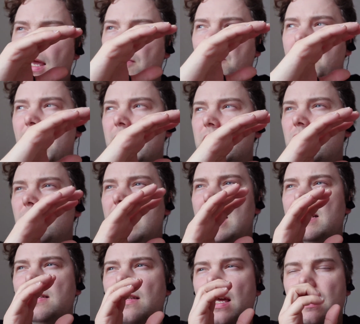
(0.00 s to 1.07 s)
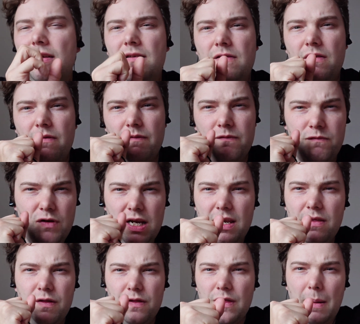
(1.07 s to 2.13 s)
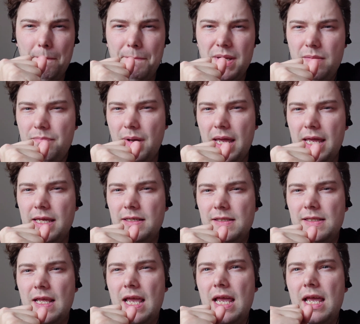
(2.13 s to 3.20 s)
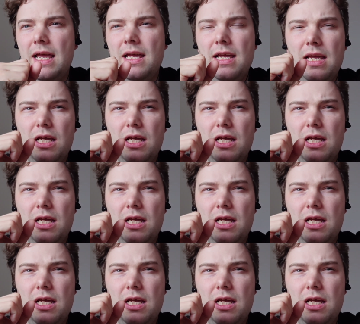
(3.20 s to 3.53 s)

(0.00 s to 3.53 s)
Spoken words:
But you get like really thumpy bass there,